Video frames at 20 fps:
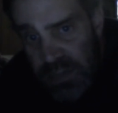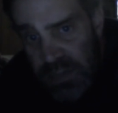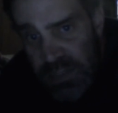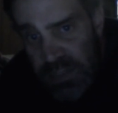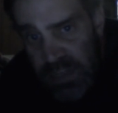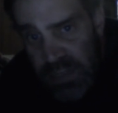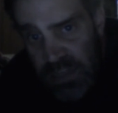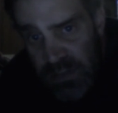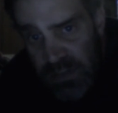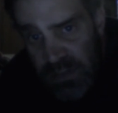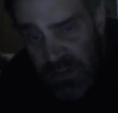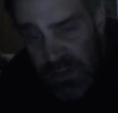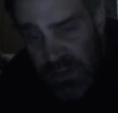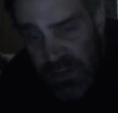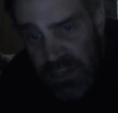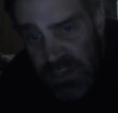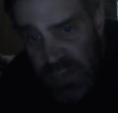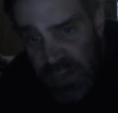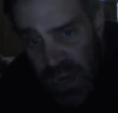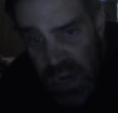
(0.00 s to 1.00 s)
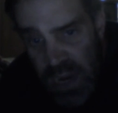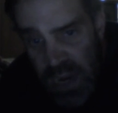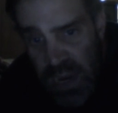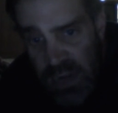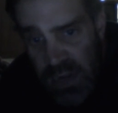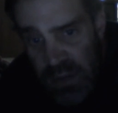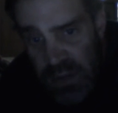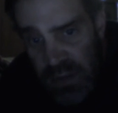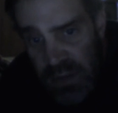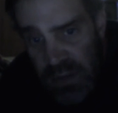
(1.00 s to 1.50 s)
see. You just
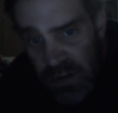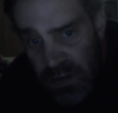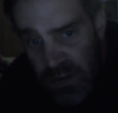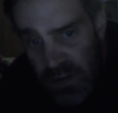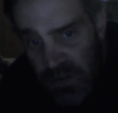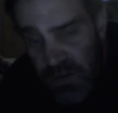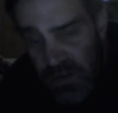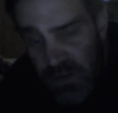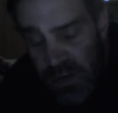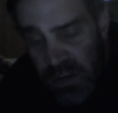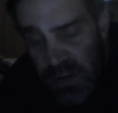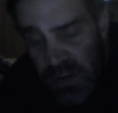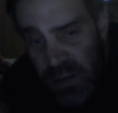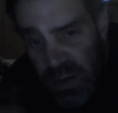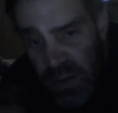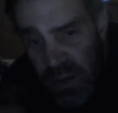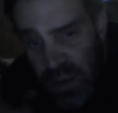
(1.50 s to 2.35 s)
can't do it.